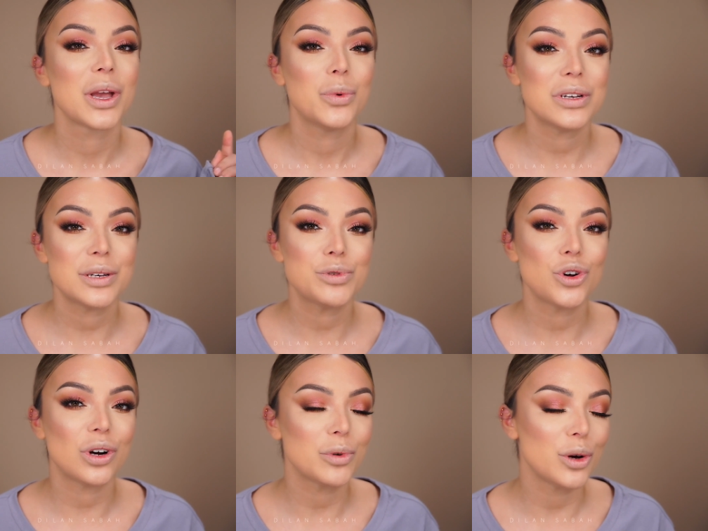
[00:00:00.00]
Once I'm
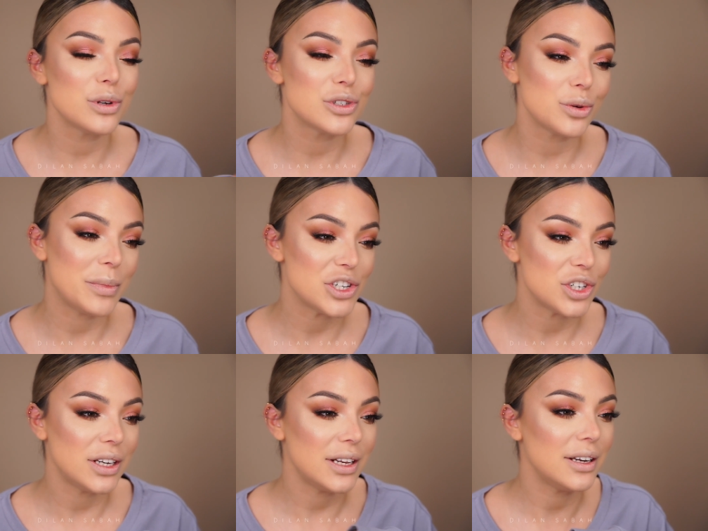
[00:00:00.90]
sure, I'm going to
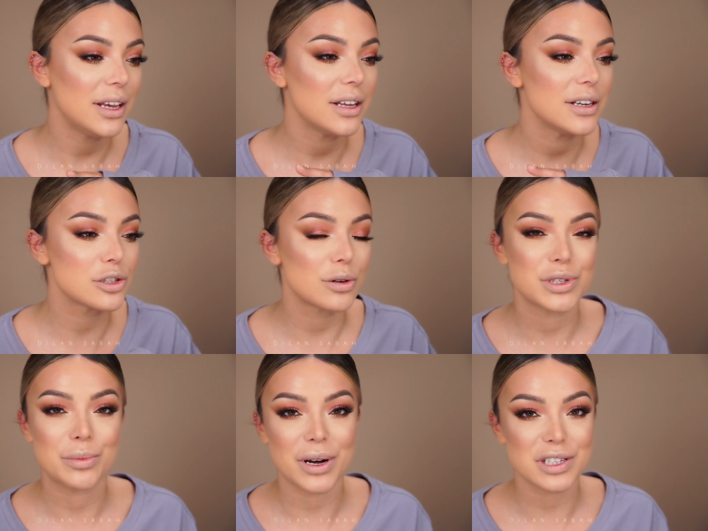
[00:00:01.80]
mention it in the
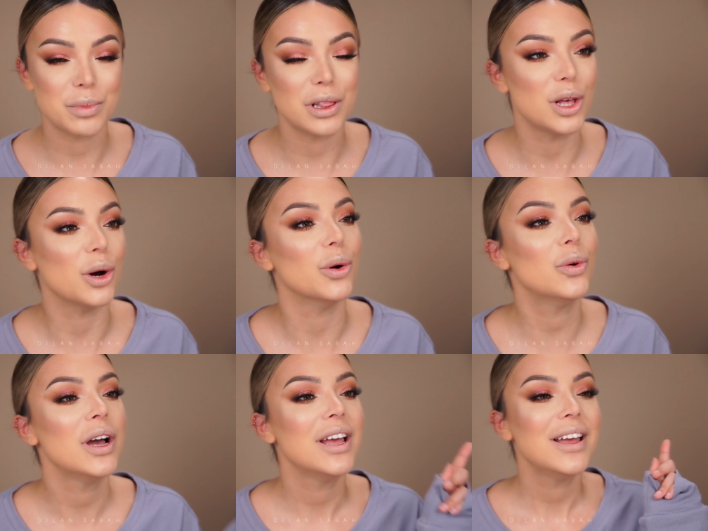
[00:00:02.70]
description box below.